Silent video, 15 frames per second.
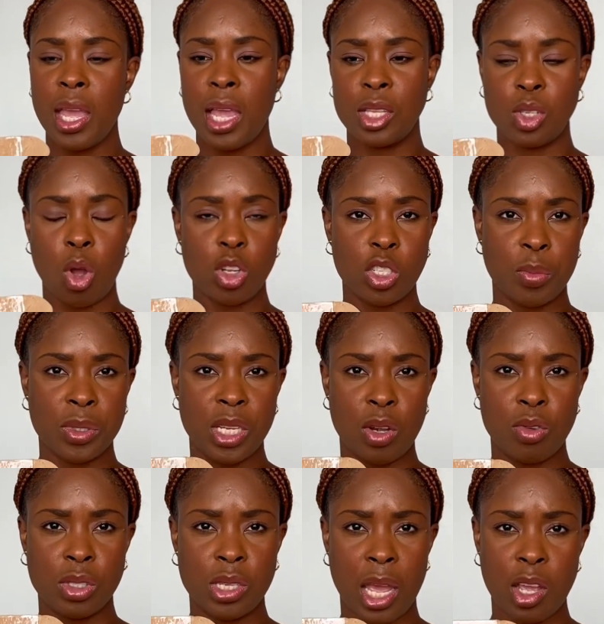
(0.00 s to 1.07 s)
it's 100%
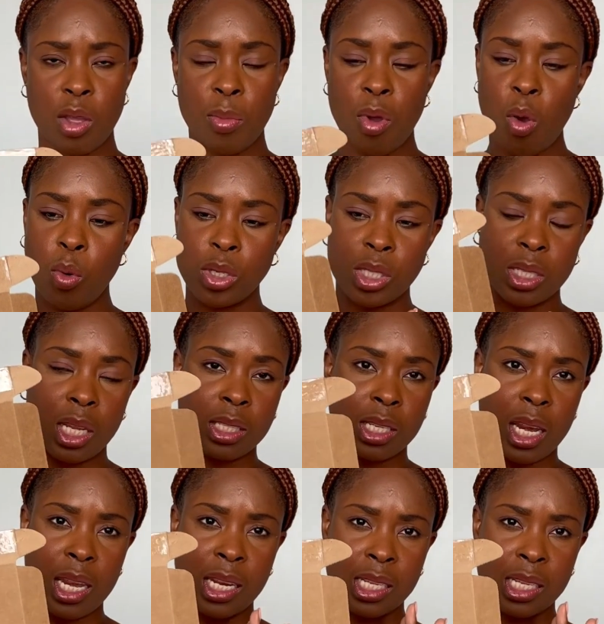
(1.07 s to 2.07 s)
recyclable which is this,